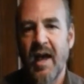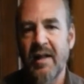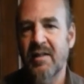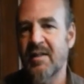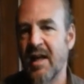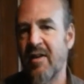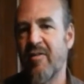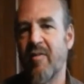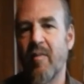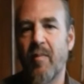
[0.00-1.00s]
instead
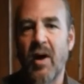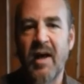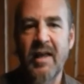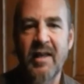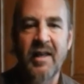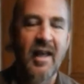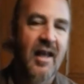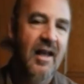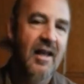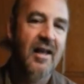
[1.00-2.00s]
of buying
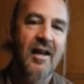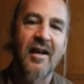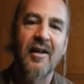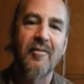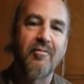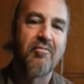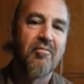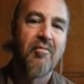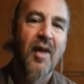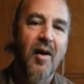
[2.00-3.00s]
a
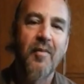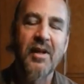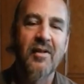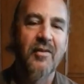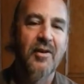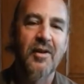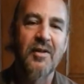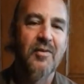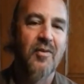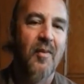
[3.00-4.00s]
bill of
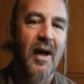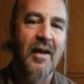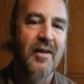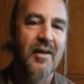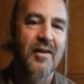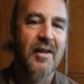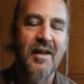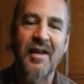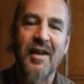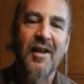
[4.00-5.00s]
goods from either
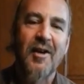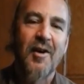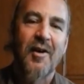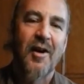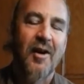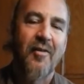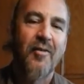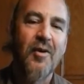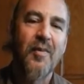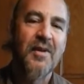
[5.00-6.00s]
the
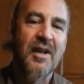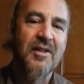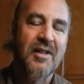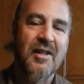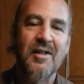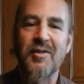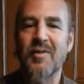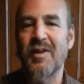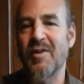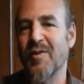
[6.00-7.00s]
food production
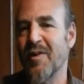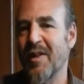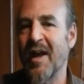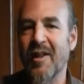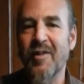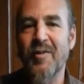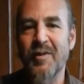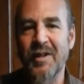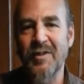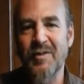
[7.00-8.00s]
industry or the health
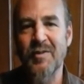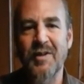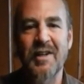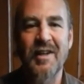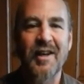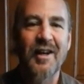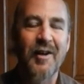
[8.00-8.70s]
food industry.